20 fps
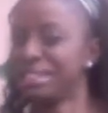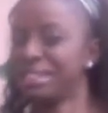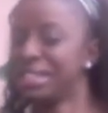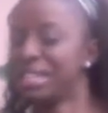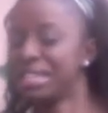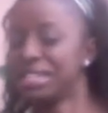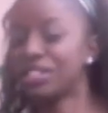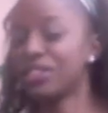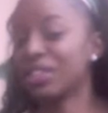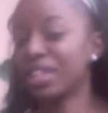
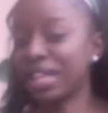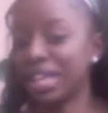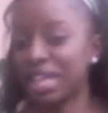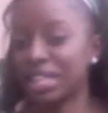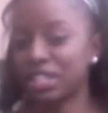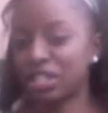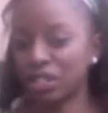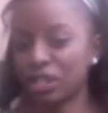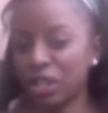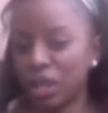until they get
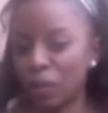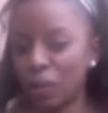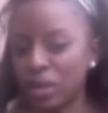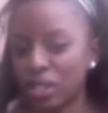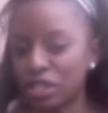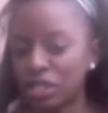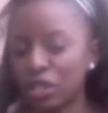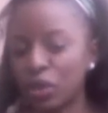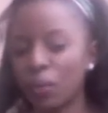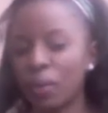to know us.
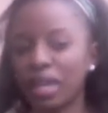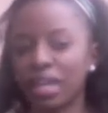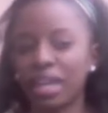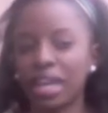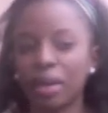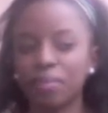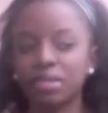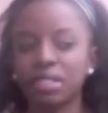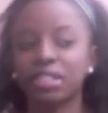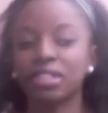So when it
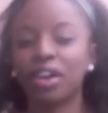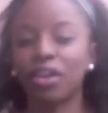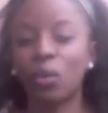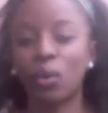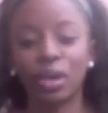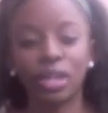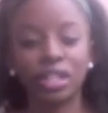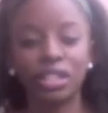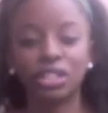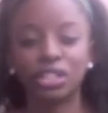comes to
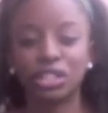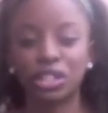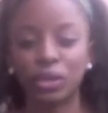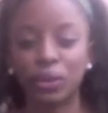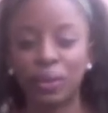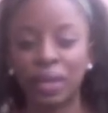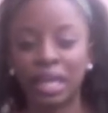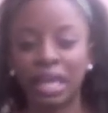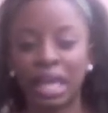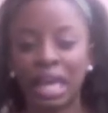Kourtney
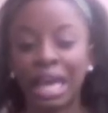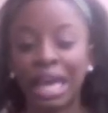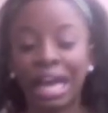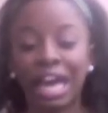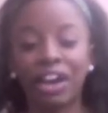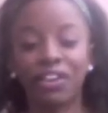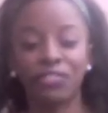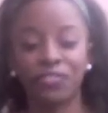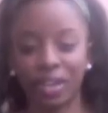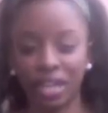showing
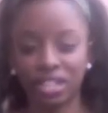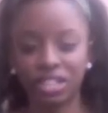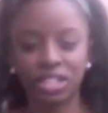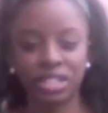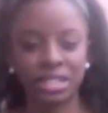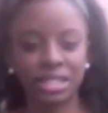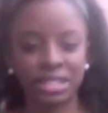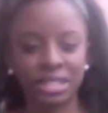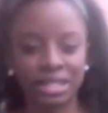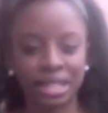affection
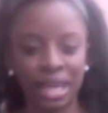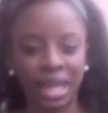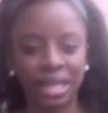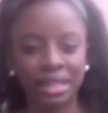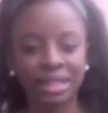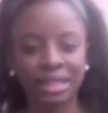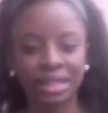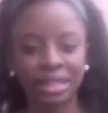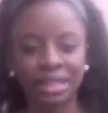to Scott,